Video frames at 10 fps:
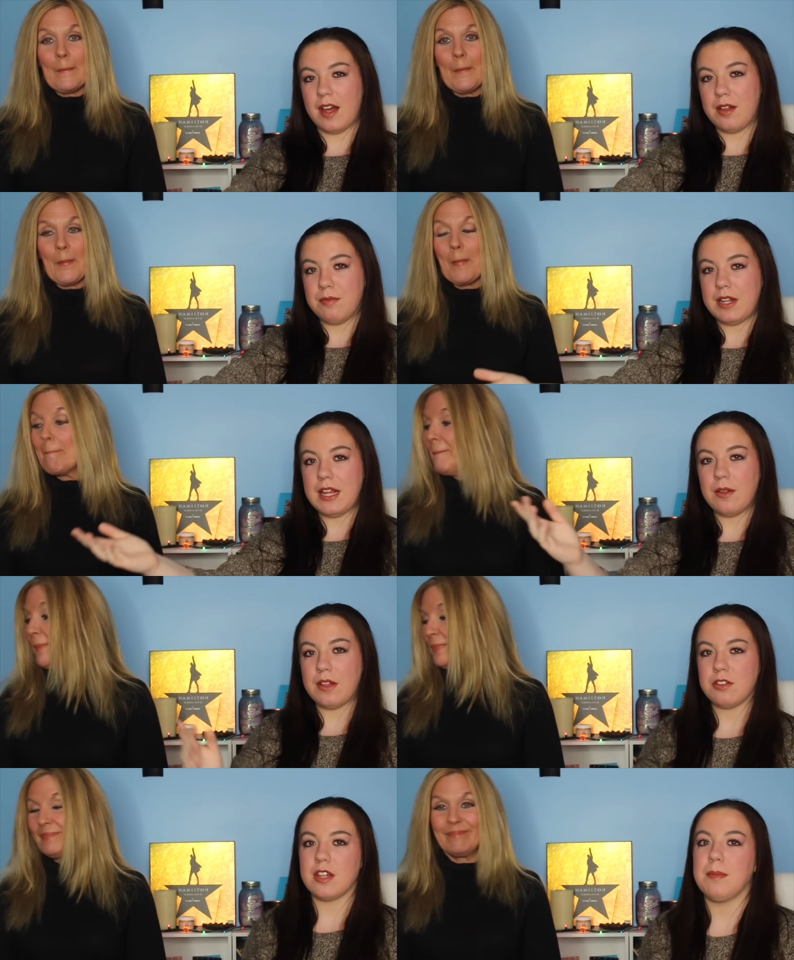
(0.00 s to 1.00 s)
Speaker 1: uh, video
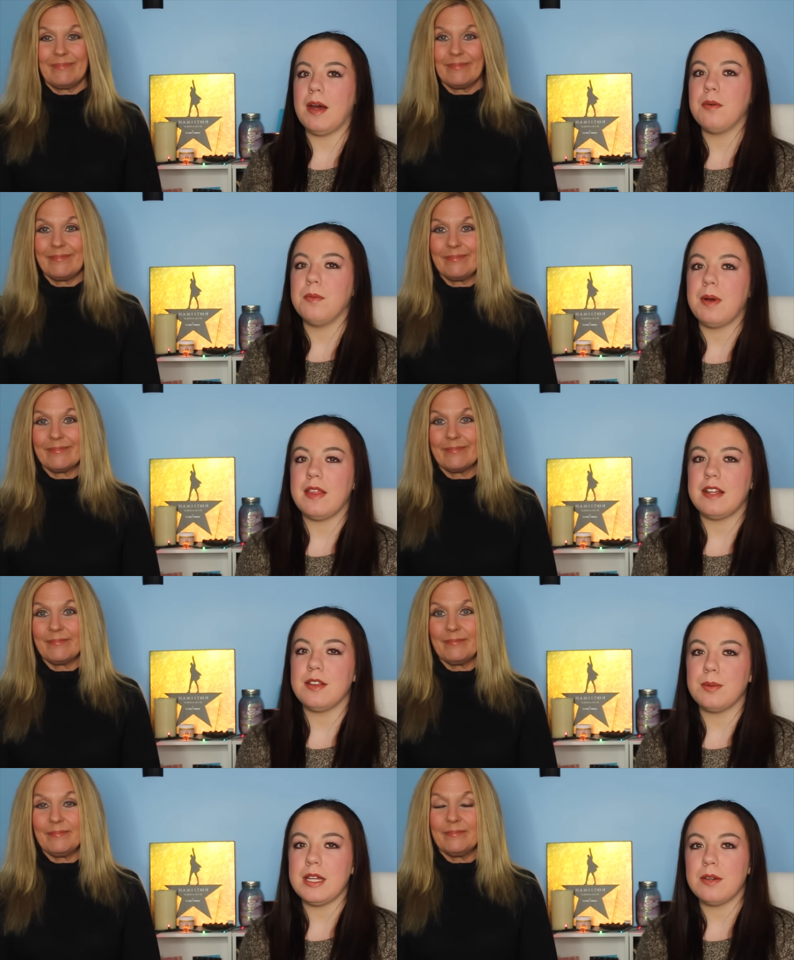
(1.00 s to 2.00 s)
that should come out by the
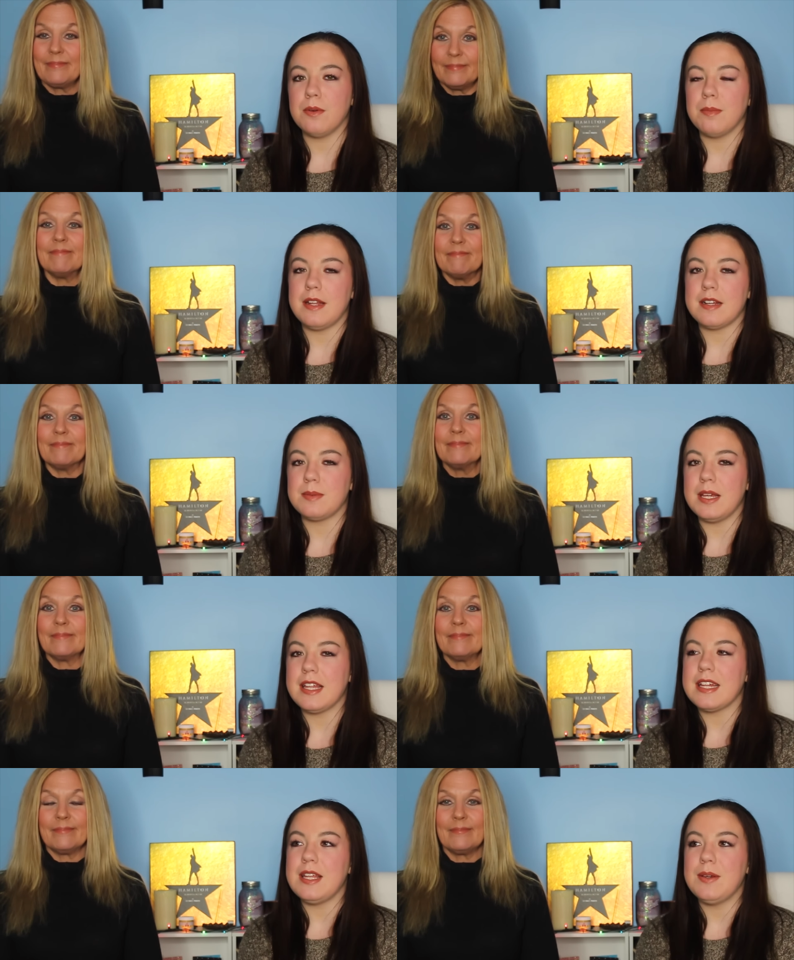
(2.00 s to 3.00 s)
end of the week or by next
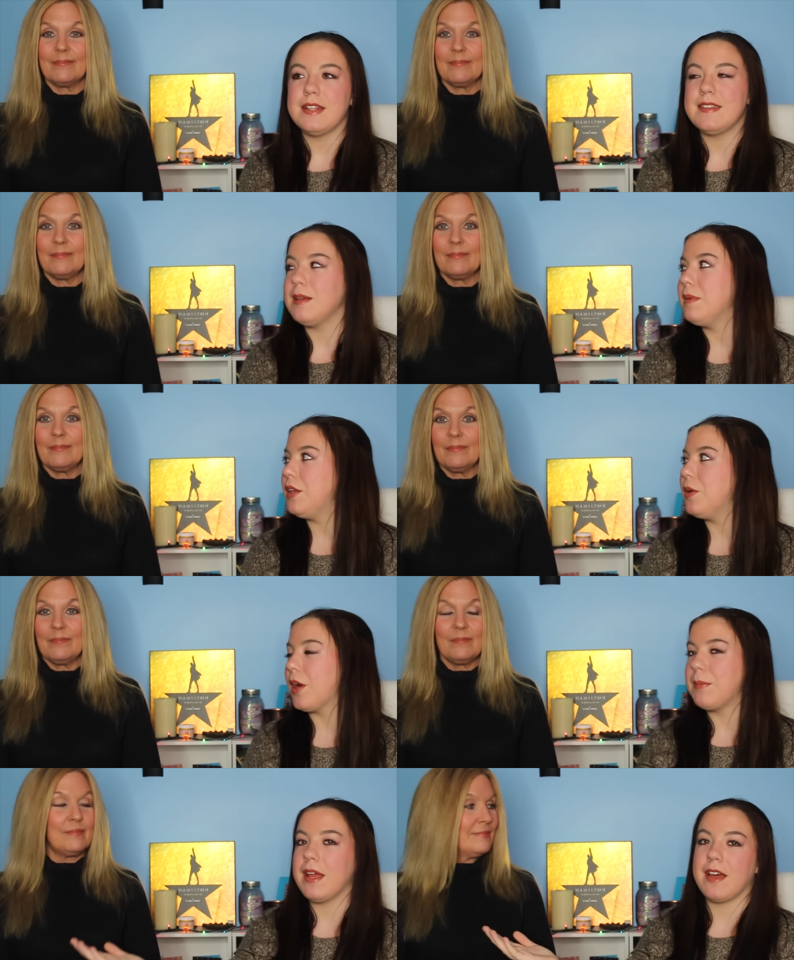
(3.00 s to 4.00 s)
week, you can see me do
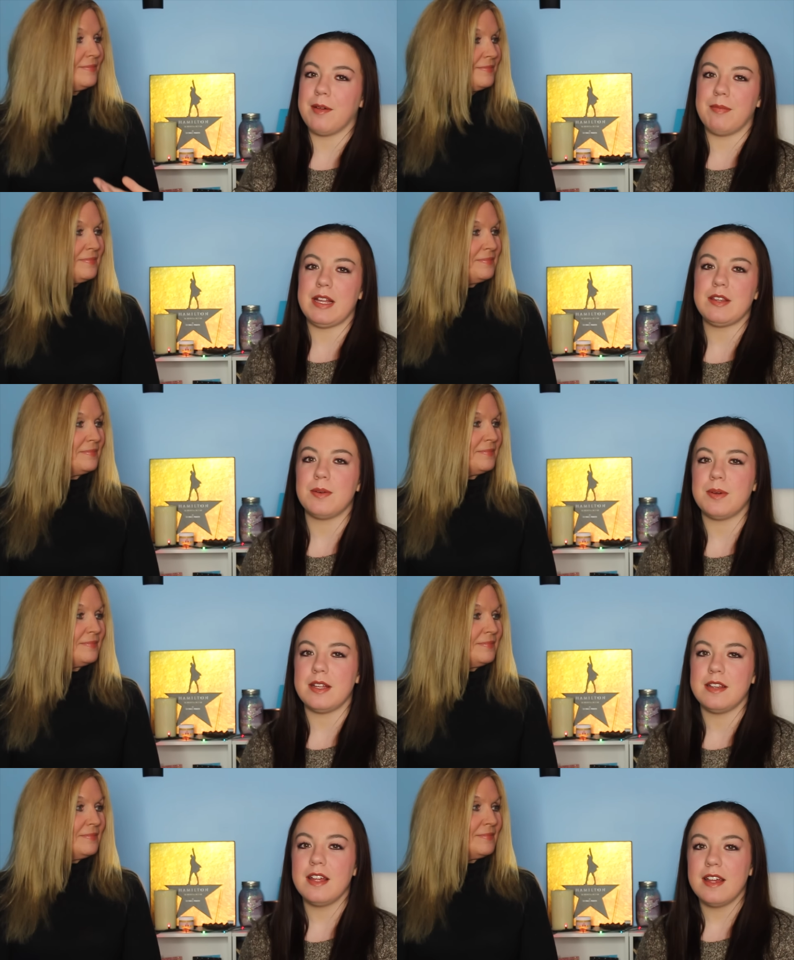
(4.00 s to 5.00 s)
her makeup and do
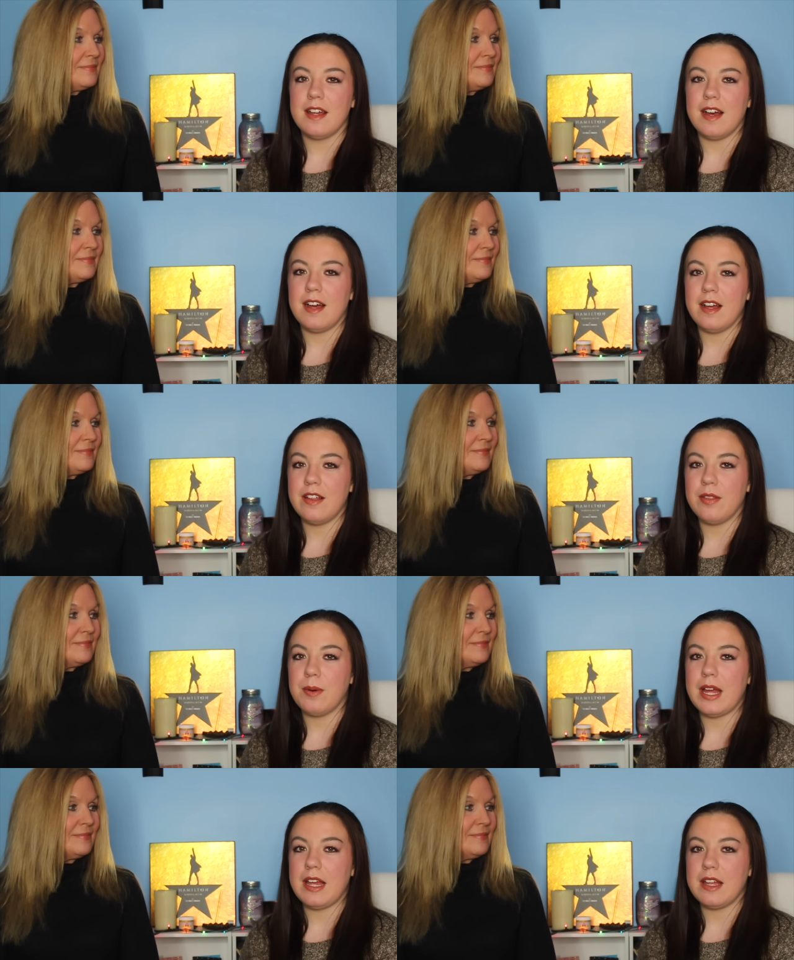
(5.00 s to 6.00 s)
it uh,
Speaker 2: the
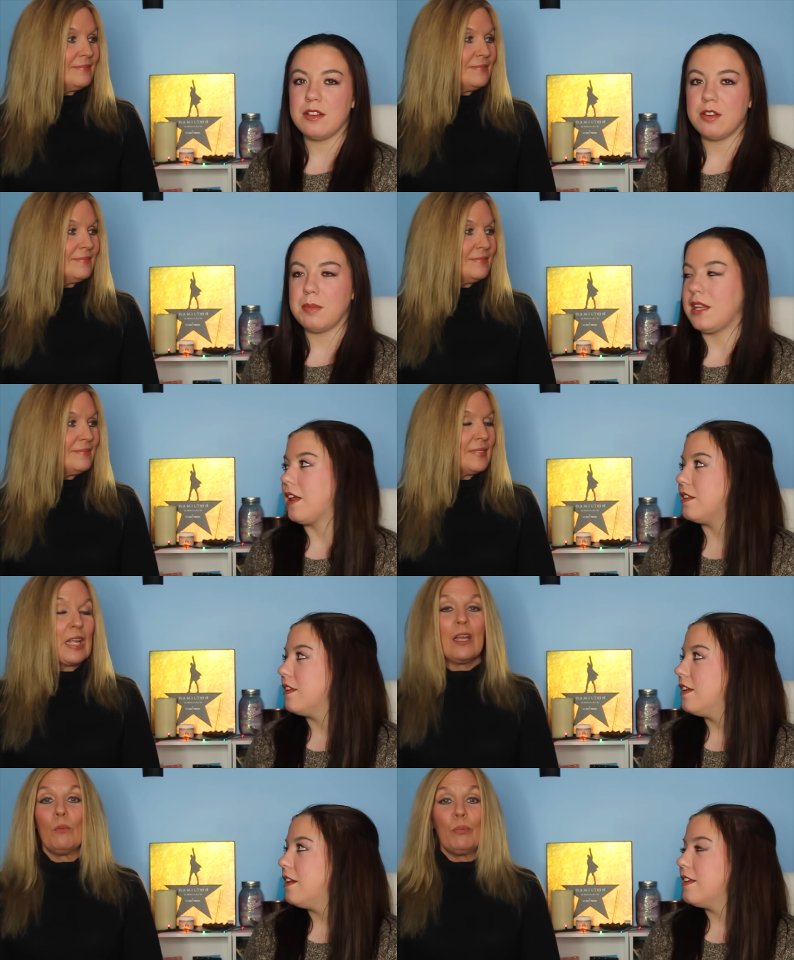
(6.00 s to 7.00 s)
way it should be done.
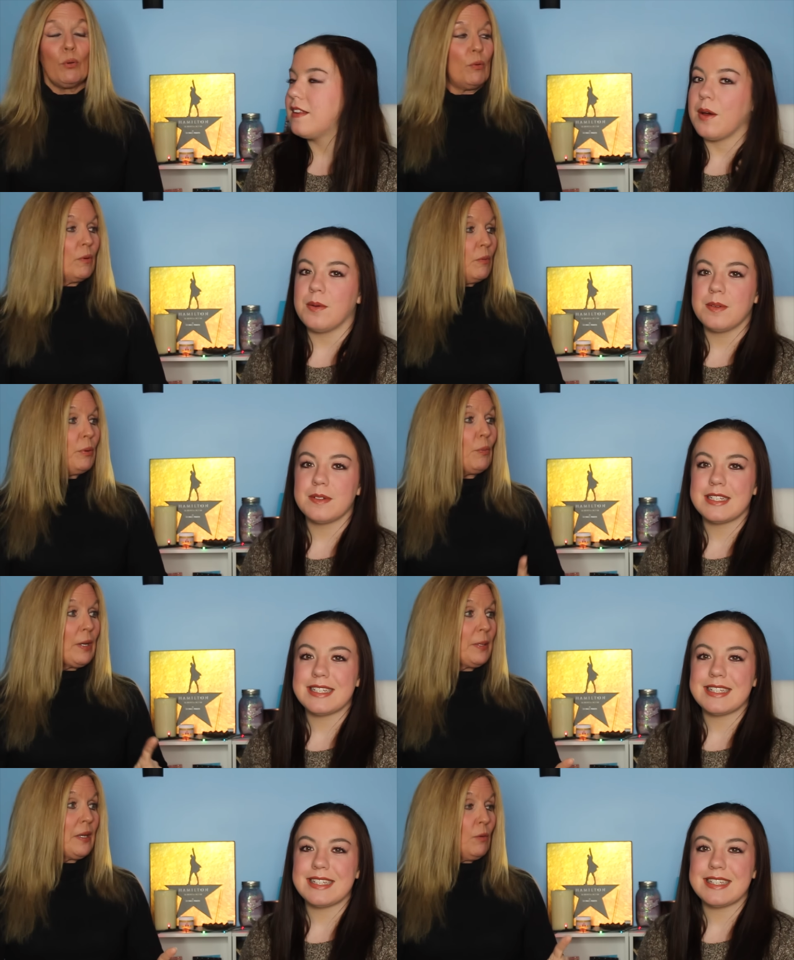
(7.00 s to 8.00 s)
But, so. but
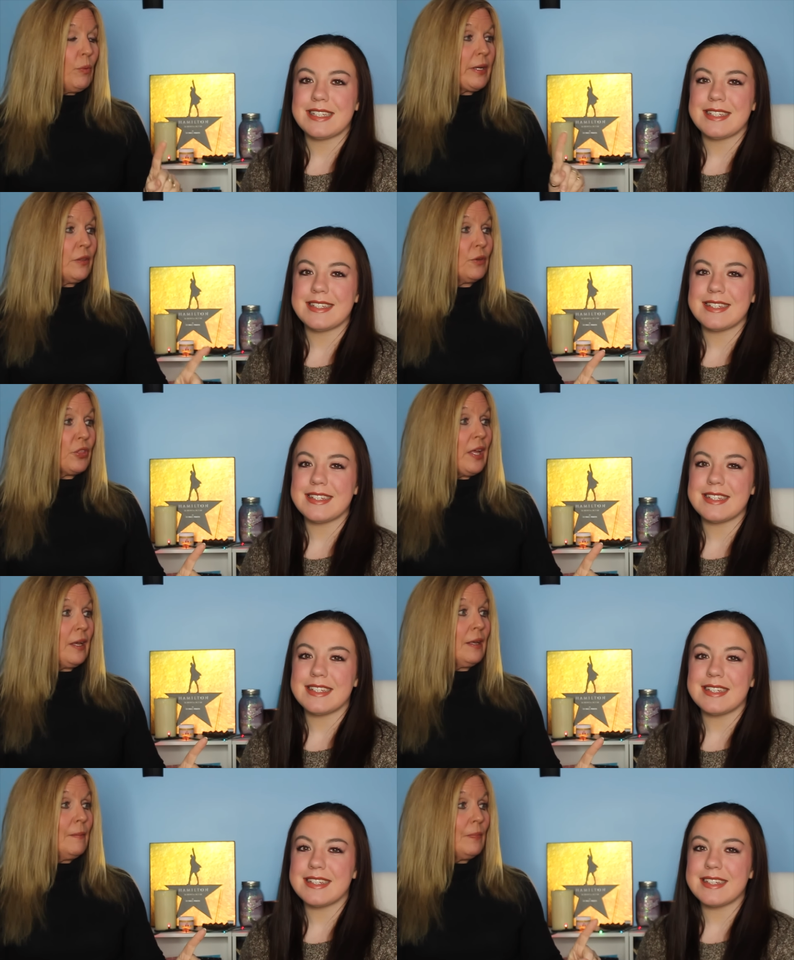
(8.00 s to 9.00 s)
wait a minute, one other
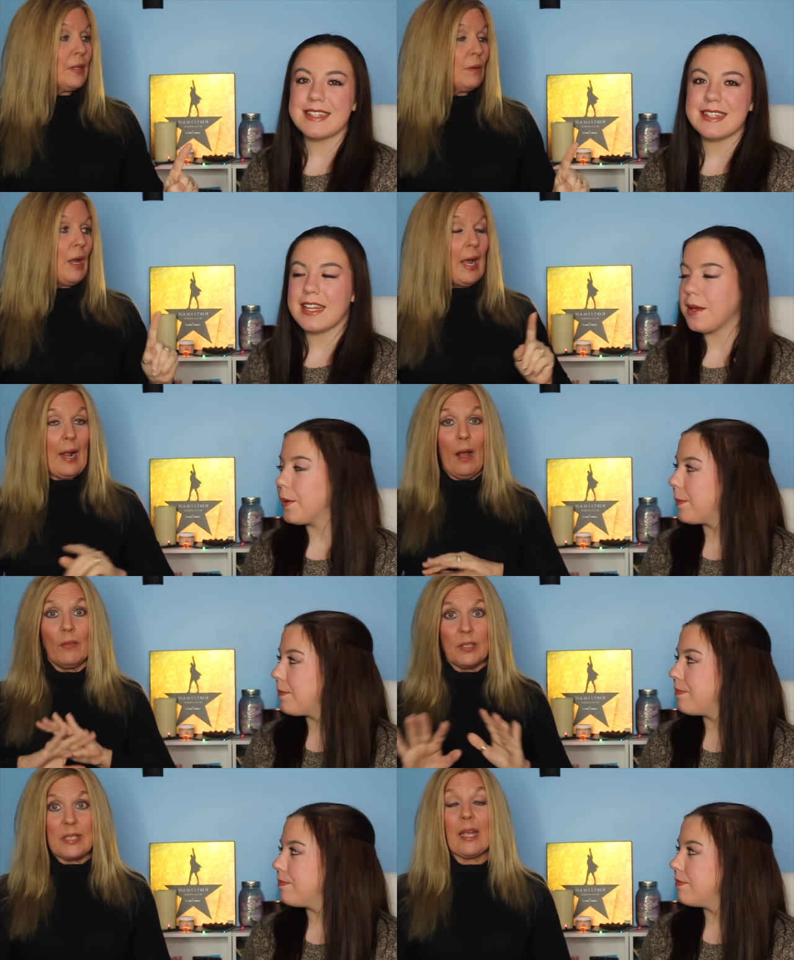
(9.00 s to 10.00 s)
thing
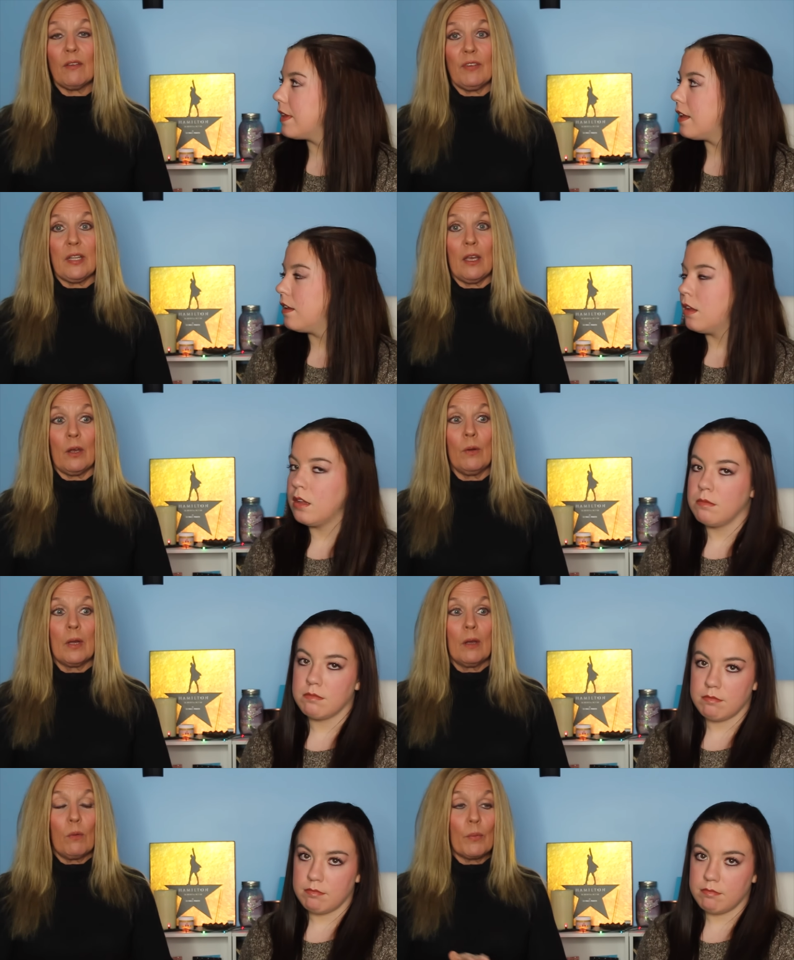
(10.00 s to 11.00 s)
on the second video,
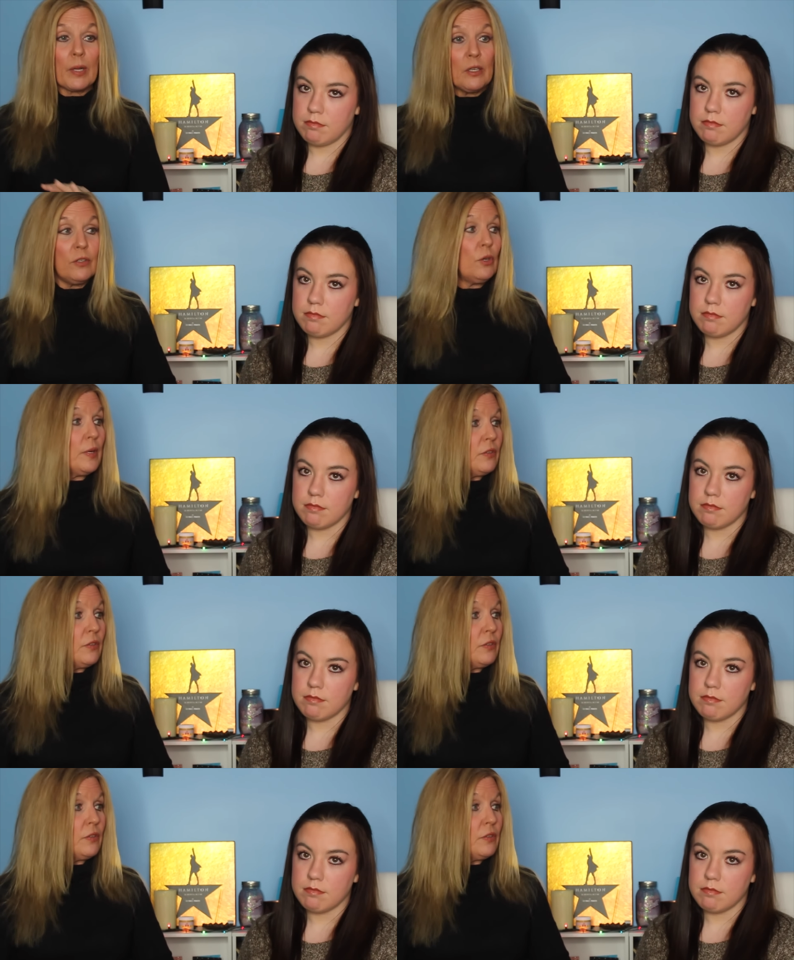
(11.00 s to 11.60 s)
what we're gonna do